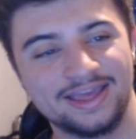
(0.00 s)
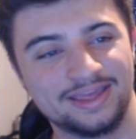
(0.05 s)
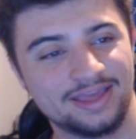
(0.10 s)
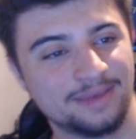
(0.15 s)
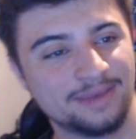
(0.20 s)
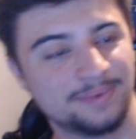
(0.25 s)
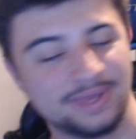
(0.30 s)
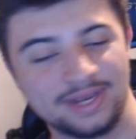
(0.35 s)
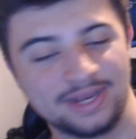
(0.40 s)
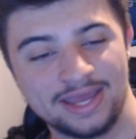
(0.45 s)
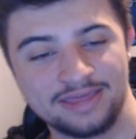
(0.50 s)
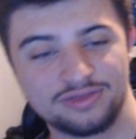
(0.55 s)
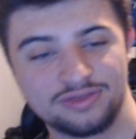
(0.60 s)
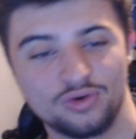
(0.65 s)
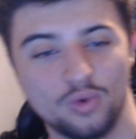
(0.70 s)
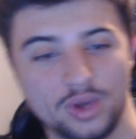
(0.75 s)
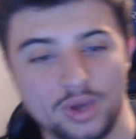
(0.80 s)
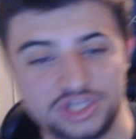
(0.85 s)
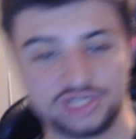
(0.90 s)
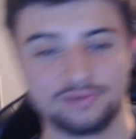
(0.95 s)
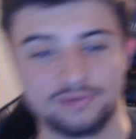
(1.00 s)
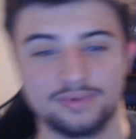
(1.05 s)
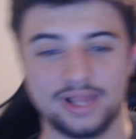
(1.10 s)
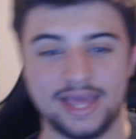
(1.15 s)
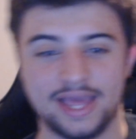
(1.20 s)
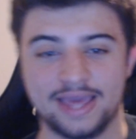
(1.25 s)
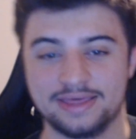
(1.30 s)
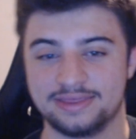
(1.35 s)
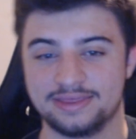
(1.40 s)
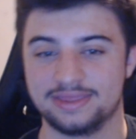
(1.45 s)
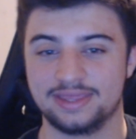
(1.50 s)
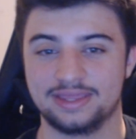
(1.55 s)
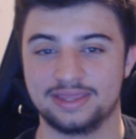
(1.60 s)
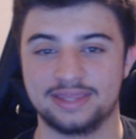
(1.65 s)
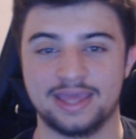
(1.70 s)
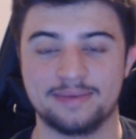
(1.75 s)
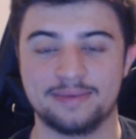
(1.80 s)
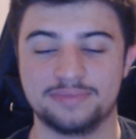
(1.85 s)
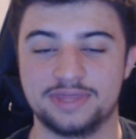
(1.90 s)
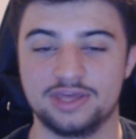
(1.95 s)
mean, as questionable as
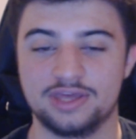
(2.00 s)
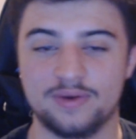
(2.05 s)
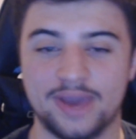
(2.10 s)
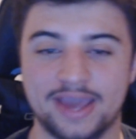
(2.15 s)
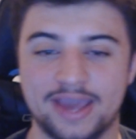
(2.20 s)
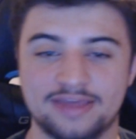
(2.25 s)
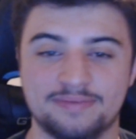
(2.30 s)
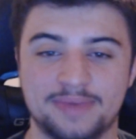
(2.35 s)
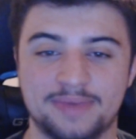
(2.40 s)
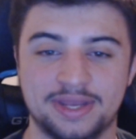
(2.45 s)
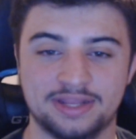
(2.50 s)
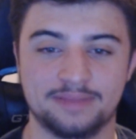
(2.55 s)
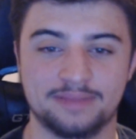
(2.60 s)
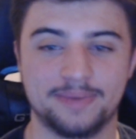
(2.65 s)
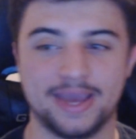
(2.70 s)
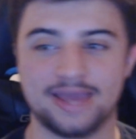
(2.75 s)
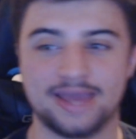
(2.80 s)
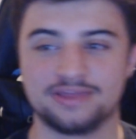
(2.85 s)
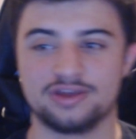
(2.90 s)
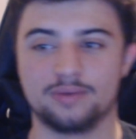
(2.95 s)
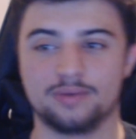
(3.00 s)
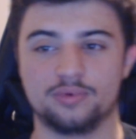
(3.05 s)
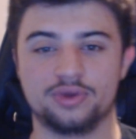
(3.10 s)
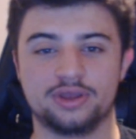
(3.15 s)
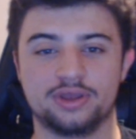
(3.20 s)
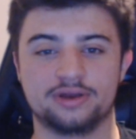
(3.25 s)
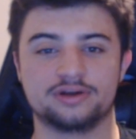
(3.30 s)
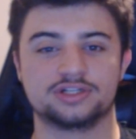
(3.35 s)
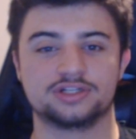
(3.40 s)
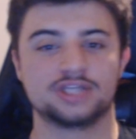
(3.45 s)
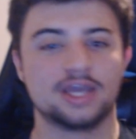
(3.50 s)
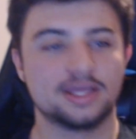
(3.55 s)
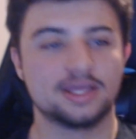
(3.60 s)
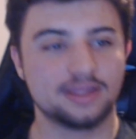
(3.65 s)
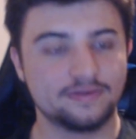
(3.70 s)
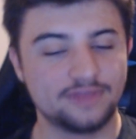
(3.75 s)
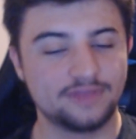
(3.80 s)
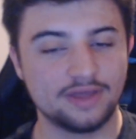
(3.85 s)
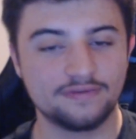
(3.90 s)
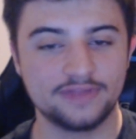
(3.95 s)
the MCU has been in the past couple years,
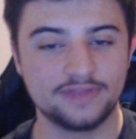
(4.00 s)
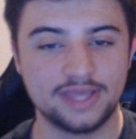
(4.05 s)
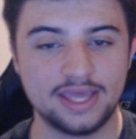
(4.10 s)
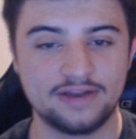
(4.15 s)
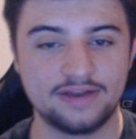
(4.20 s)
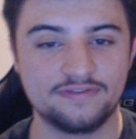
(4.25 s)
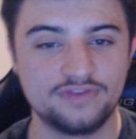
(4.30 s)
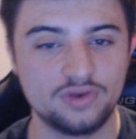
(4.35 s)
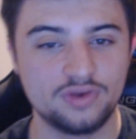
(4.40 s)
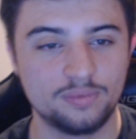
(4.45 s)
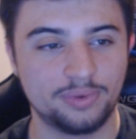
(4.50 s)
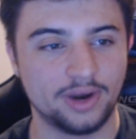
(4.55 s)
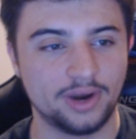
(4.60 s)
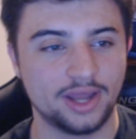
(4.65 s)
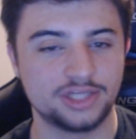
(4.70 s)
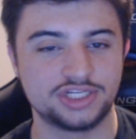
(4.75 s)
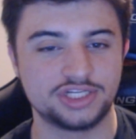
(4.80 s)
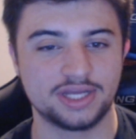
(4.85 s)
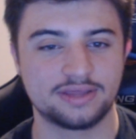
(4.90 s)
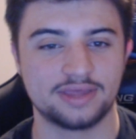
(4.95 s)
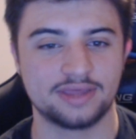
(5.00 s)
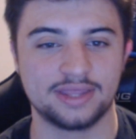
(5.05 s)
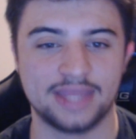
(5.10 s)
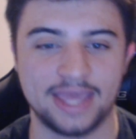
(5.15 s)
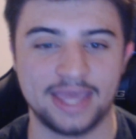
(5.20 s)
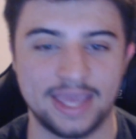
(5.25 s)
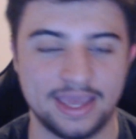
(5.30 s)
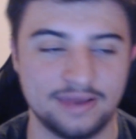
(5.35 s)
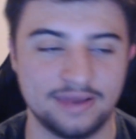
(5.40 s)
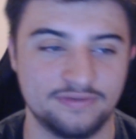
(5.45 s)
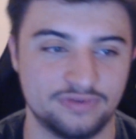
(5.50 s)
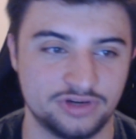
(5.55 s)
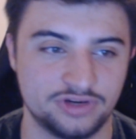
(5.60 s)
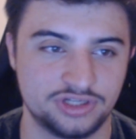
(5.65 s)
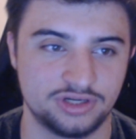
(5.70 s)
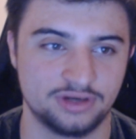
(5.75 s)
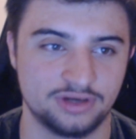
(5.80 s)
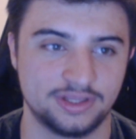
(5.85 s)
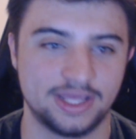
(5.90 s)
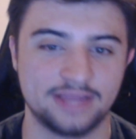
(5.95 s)
they've definitely had a few projects on the head for
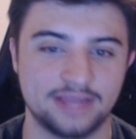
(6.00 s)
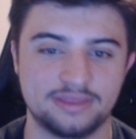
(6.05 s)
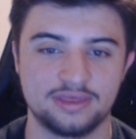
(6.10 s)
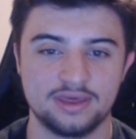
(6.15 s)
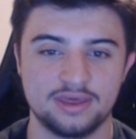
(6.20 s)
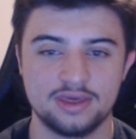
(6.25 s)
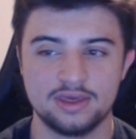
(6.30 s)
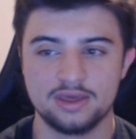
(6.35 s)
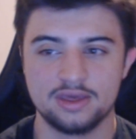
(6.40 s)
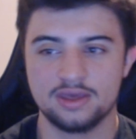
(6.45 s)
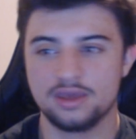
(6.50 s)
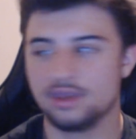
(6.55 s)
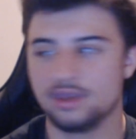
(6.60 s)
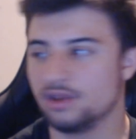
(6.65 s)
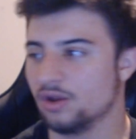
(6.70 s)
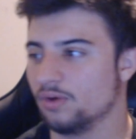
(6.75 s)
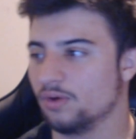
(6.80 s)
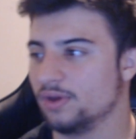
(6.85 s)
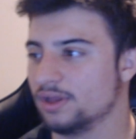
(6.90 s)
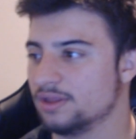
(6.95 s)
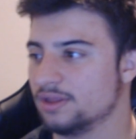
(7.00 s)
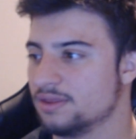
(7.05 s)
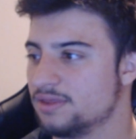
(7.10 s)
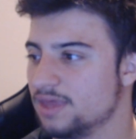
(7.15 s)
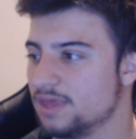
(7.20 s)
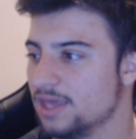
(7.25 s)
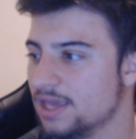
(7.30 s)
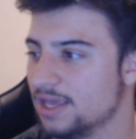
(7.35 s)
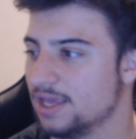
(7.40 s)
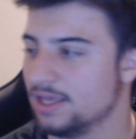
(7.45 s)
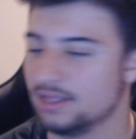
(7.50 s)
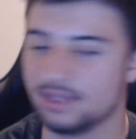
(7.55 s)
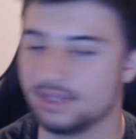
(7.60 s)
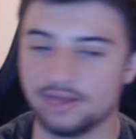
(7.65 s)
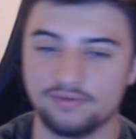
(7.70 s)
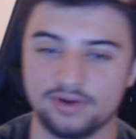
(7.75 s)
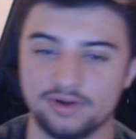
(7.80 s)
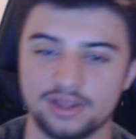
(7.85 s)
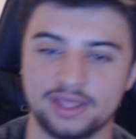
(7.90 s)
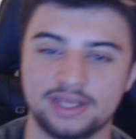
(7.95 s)
sure. That's, good to see. They
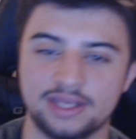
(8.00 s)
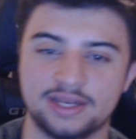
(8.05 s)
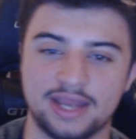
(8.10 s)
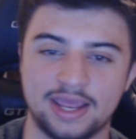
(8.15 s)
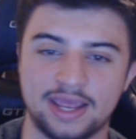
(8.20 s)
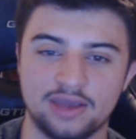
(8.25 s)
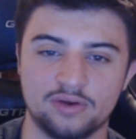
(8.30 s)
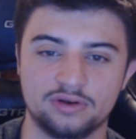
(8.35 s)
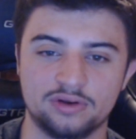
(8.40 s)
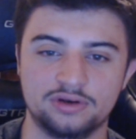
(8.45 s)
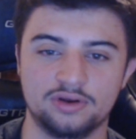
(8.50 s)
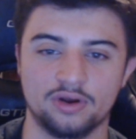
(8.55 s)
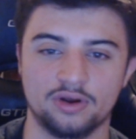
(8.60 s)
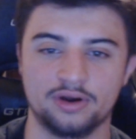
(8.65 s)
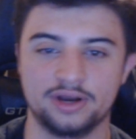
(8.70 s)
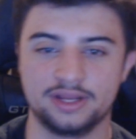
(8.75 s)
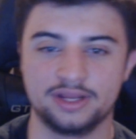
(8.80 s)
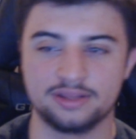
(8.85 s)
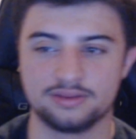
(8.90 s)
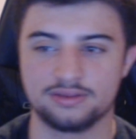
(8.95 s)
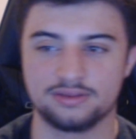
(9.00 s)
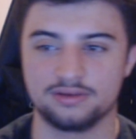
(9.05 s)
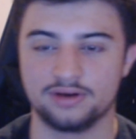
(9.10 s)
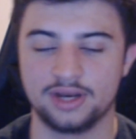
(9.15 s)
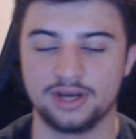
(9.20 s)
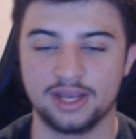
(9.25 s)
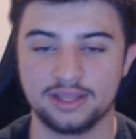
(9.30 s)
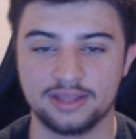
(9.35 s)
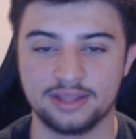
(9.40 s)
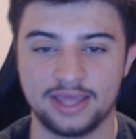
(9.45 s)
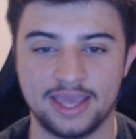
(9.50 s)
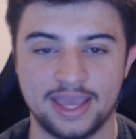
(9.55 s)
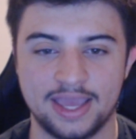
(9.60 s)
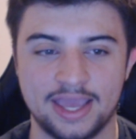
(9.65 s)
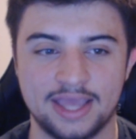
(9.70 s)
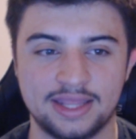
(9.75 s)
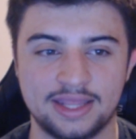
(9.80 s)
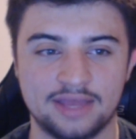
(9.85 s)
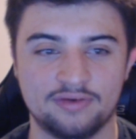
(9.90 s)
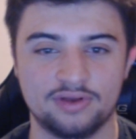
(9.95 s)
really nailed Guardians 3 on the
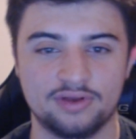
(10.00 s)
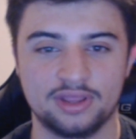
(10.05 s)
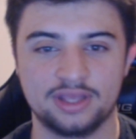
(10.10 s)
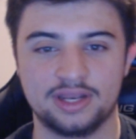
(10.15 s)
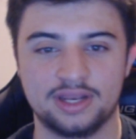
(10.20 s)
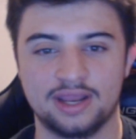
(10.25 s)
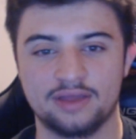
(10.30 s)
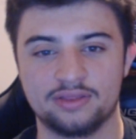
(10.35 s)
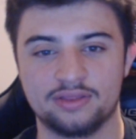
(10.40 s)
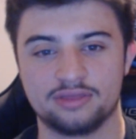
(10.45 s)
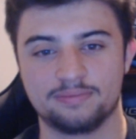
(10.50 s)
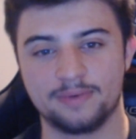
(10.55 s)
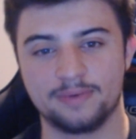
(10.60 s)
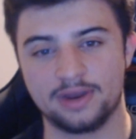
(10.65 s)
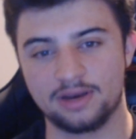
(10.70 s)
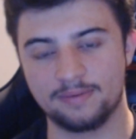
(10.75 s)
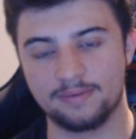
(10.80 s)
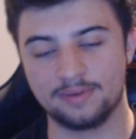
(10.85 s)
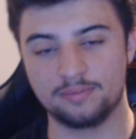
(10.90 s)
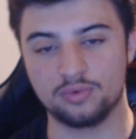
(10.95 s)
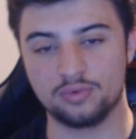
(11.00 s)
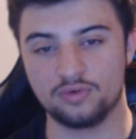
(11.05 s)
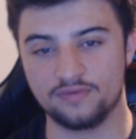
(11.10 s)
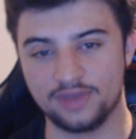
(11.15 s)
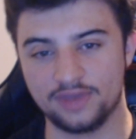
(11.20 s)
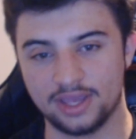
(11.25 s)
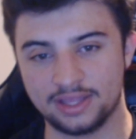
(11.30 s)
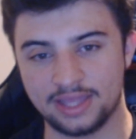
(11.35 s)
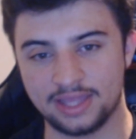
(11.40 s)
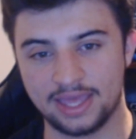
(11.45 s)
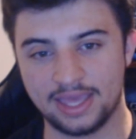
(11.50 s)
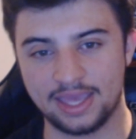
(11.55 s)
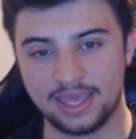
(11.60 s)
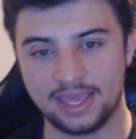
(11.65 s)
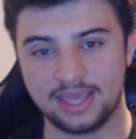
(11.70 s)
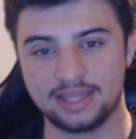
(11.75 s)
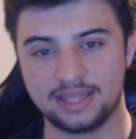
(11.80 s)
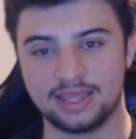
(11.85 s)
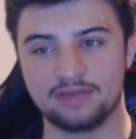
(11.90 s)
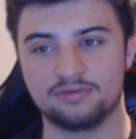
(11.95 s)
head. They really nailed the Spider-Man movie on the
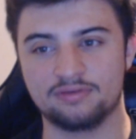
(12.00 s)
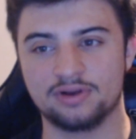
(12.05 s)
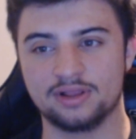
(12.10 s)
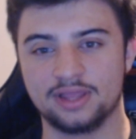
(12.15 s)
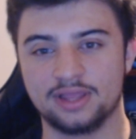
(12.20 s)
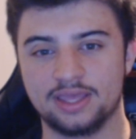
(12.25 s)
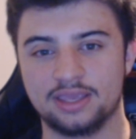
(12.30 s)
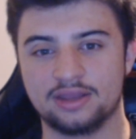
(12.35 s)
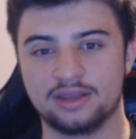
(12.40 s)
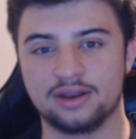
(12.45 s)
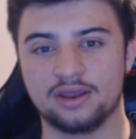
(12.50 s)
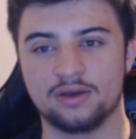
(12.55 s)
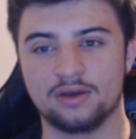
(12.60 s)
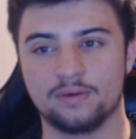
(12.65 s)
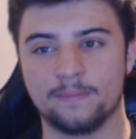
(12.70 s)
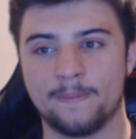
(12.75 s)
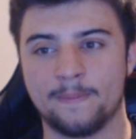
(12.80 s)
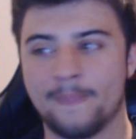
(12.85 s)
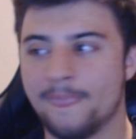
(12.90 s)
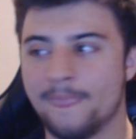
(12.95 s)
head. They really, in